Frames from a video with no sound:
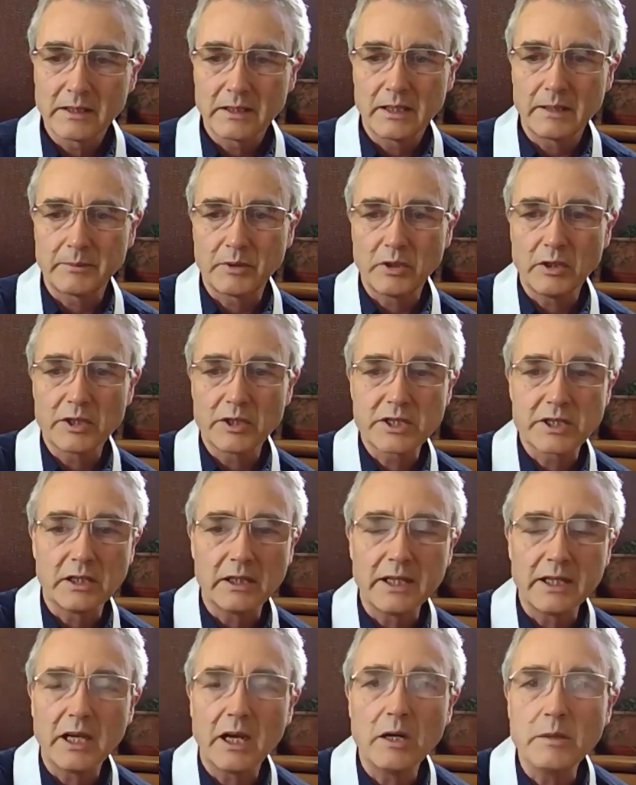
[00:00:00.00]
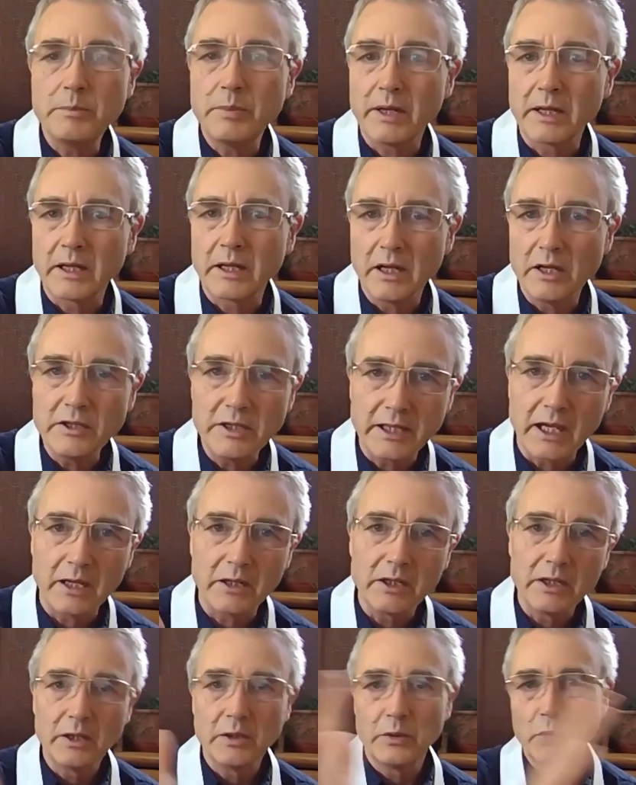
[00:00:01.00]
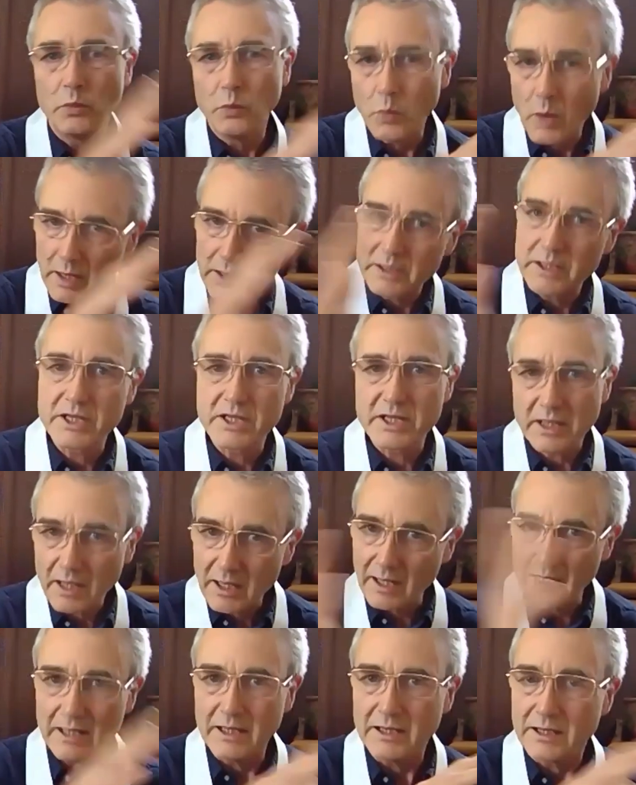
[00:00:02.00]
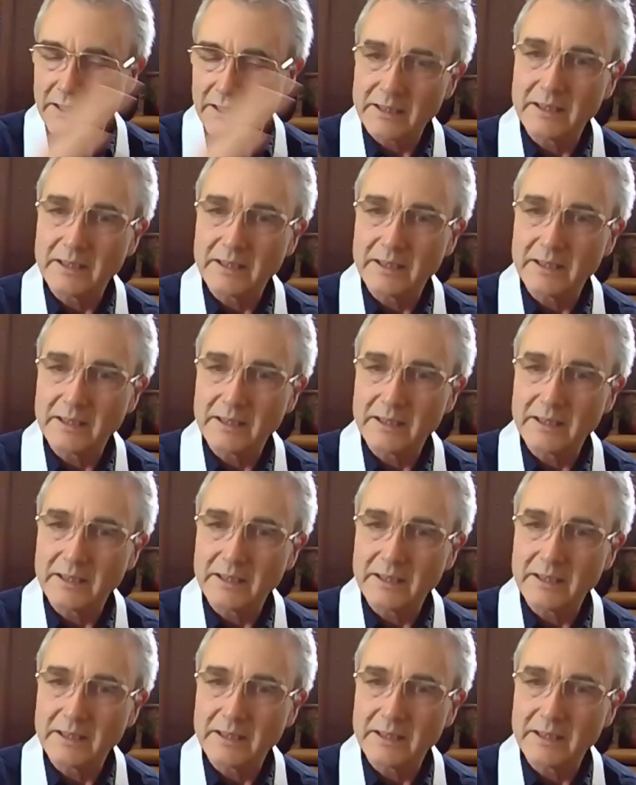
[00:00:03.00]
I'm constantly hoping I'll only get one side,